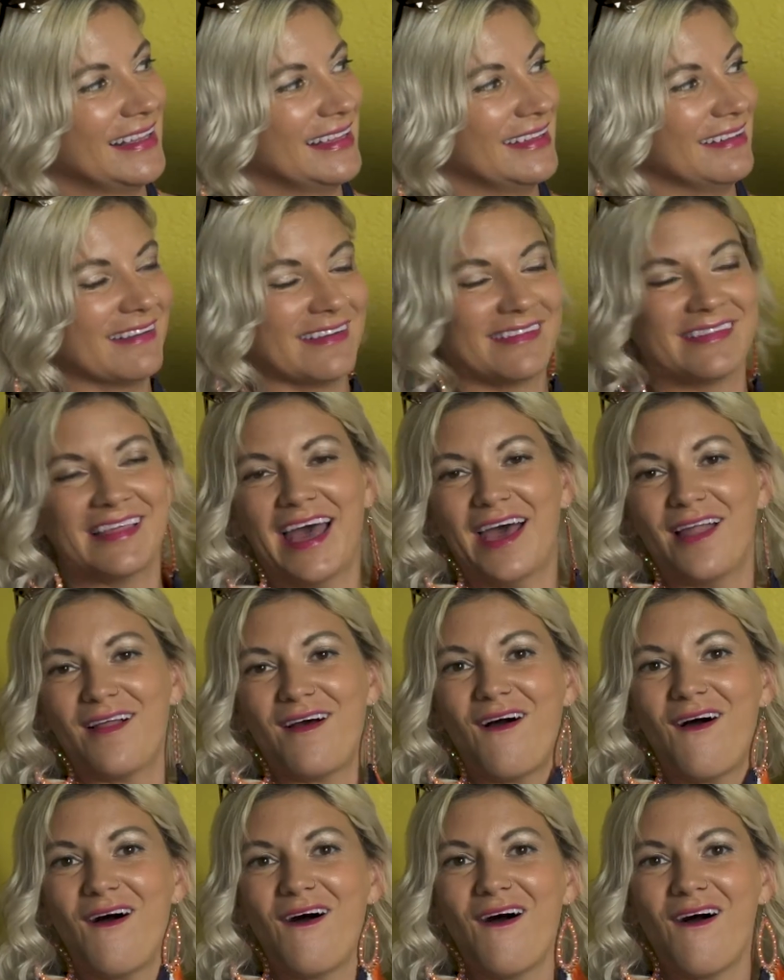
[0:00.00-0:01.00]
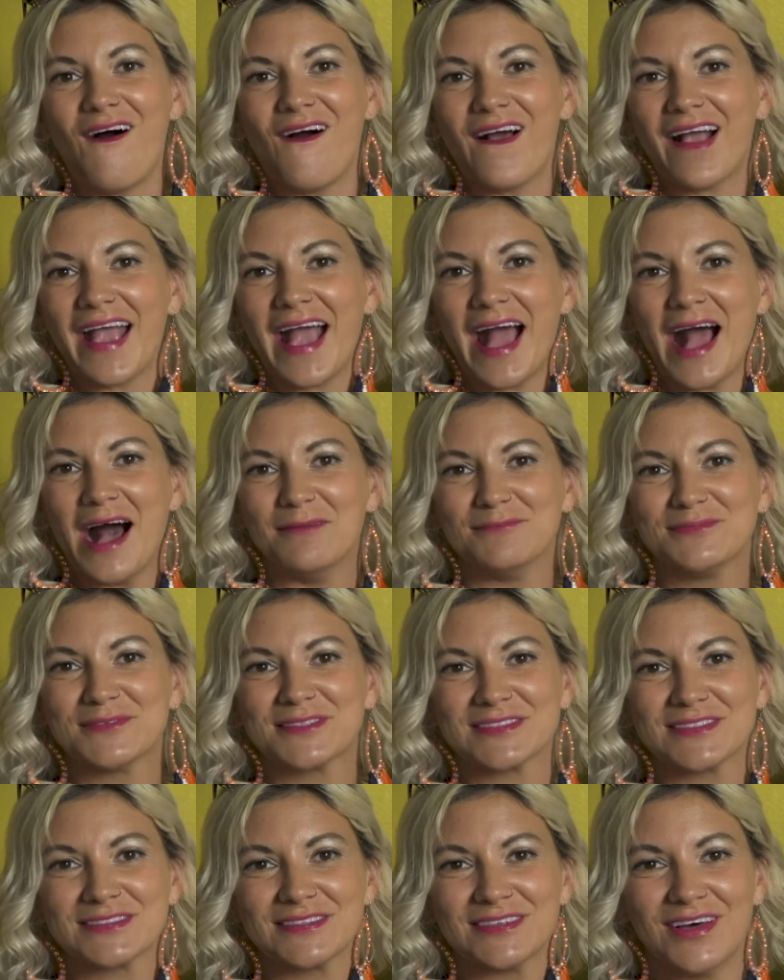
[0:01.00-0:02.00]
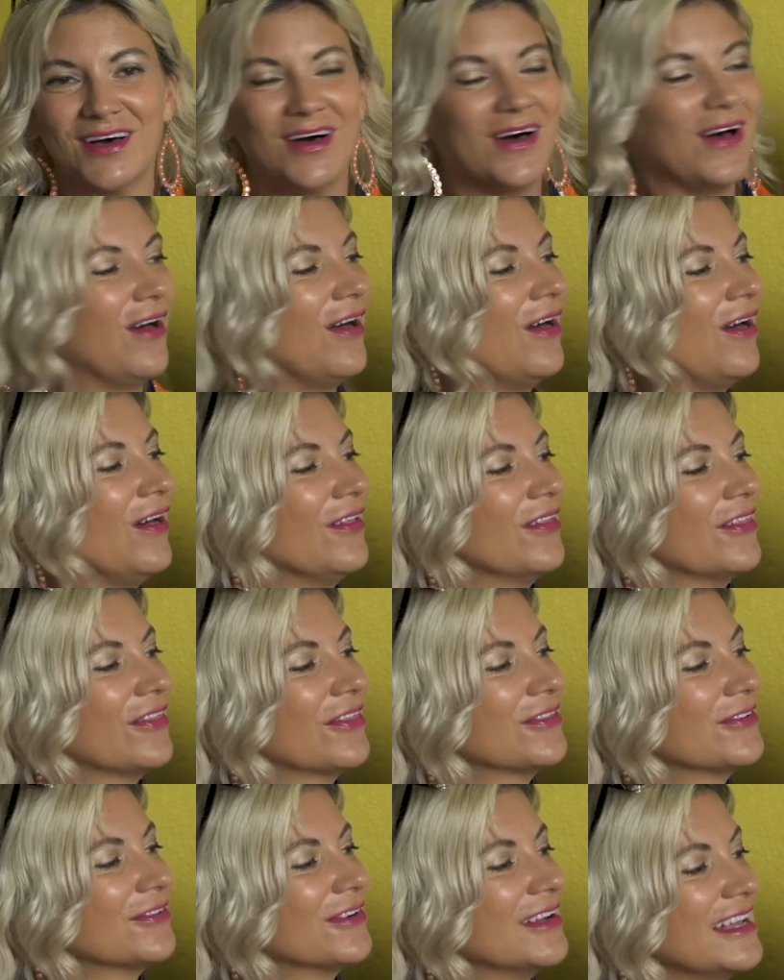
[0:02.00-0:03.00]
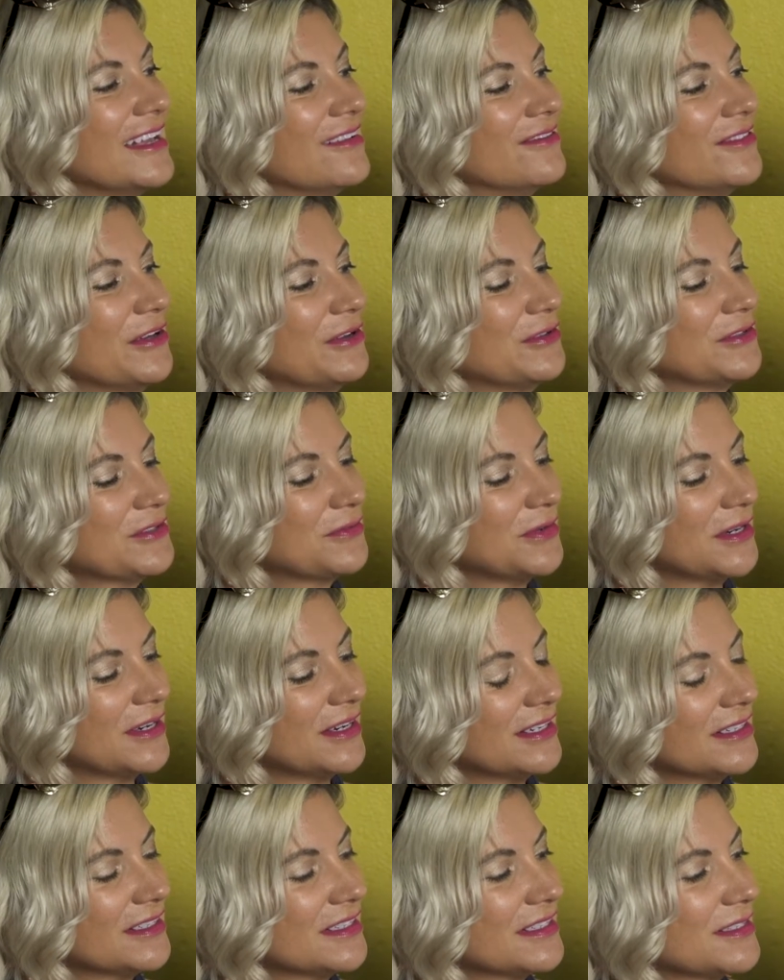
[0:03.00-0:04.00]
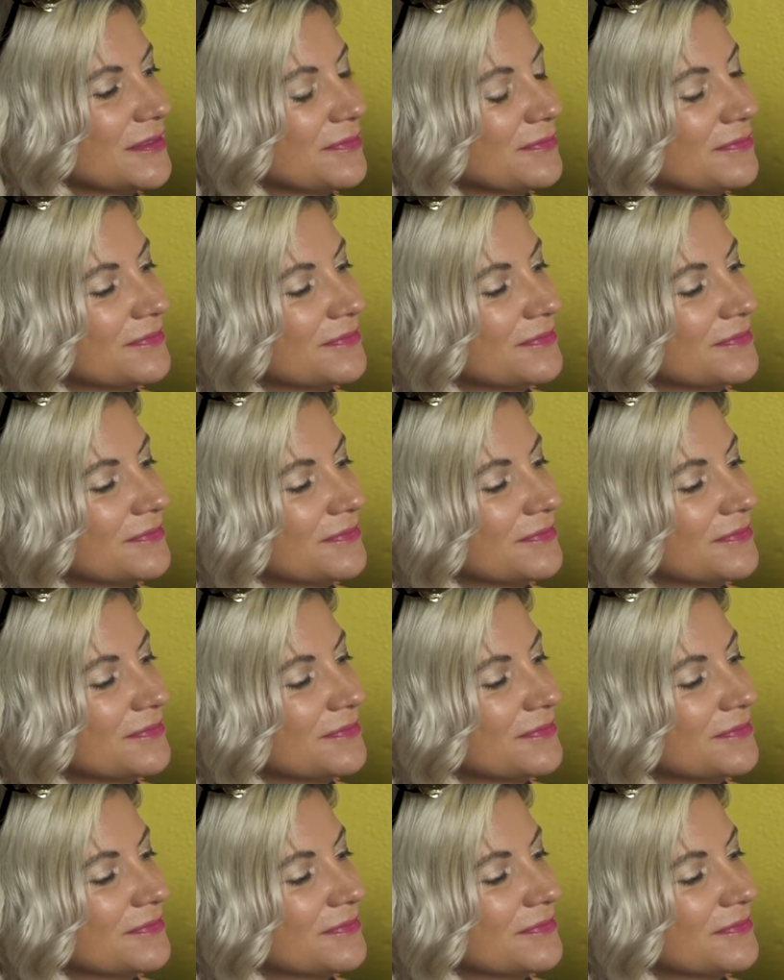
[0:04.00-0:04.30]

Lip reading: Look at that. All caps. All three of those words.